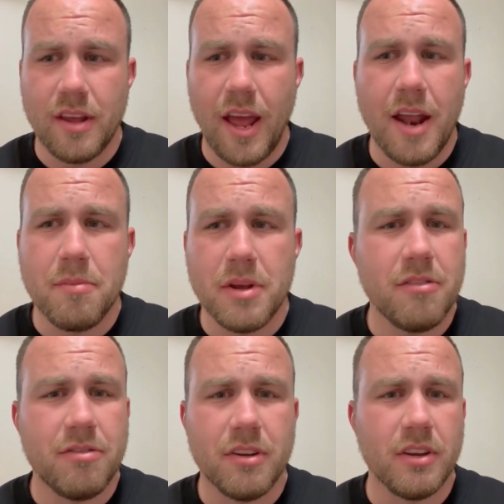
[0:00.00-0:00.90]
it had me
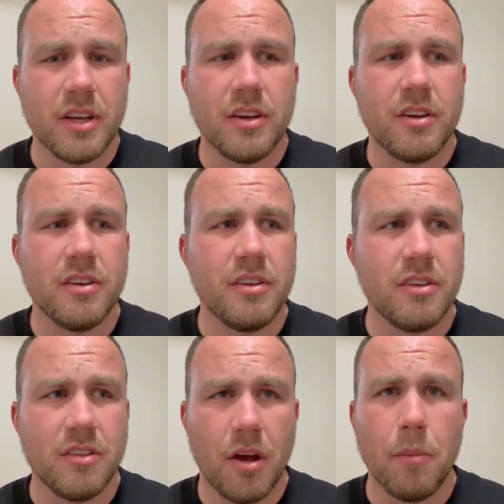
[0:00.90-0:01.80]
feeling
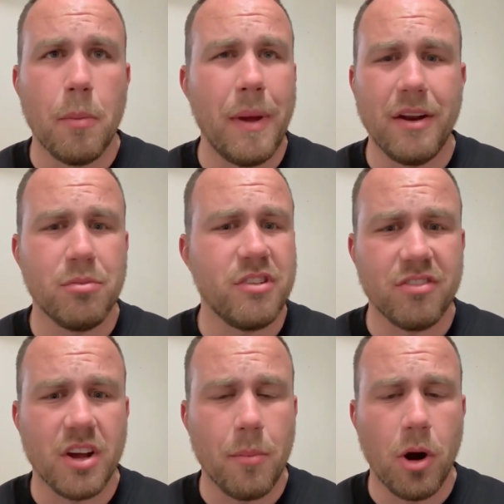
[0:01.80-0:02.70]
a momentum shift
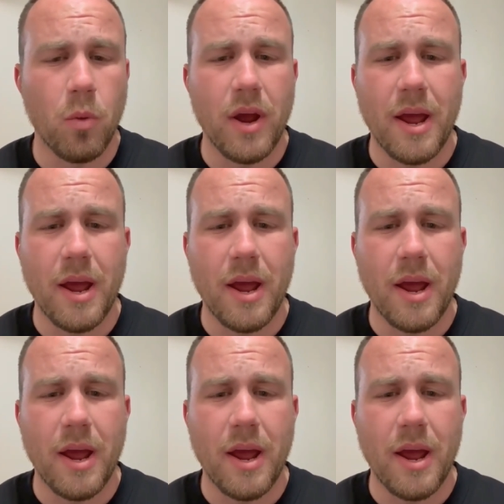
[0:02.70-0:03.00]
come our way.